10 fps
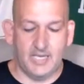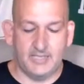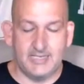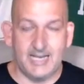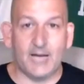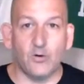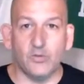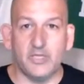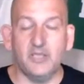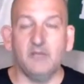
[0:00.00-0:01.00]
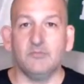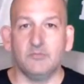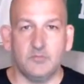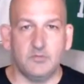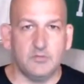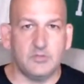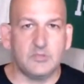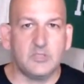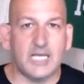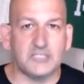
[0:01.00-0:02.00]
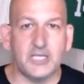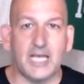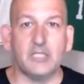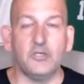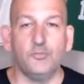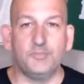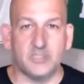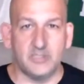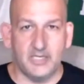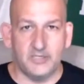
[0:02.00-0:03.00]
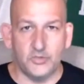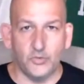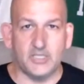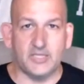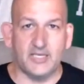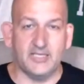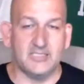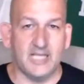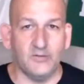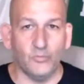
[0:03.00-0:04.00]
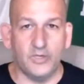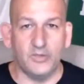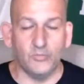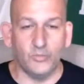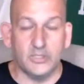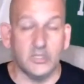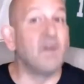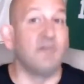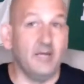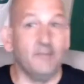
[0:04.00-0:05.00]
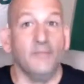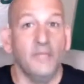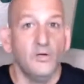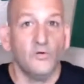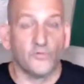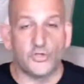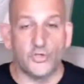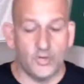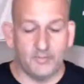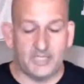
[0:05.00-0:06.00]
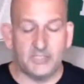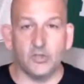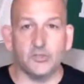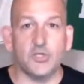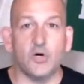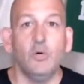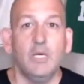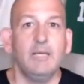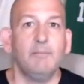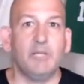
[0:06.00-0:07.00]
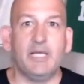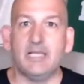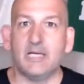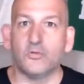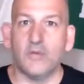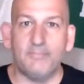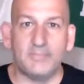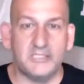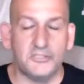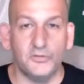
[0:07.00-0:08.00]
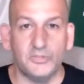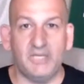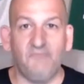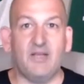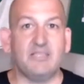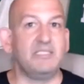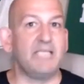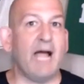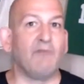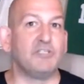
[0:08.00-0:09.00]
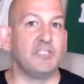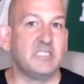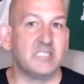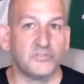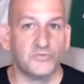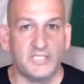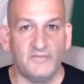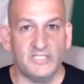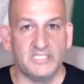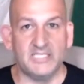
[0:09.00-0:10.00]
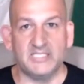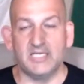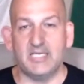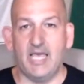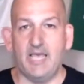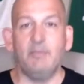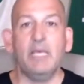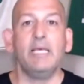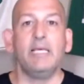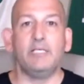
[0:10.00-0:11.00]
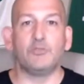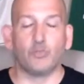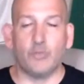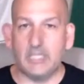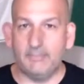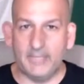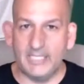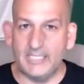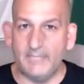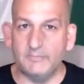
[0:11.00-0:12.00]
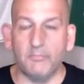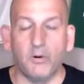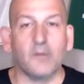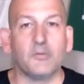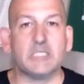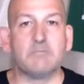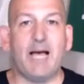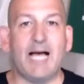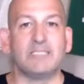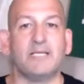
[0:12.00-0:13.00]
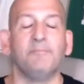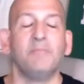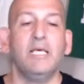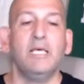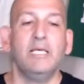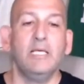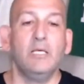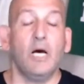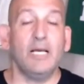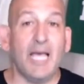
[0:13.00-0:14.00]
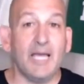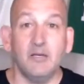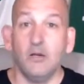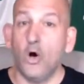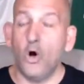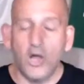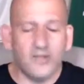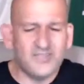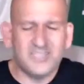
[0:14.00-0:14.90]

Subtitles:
not only catching alley-oops and doing the things that we love him for doing, but he's also playing that great positional defense. He's averaging 6 or 7 assists a game. He's really picking teams apart with his passing. Again, all of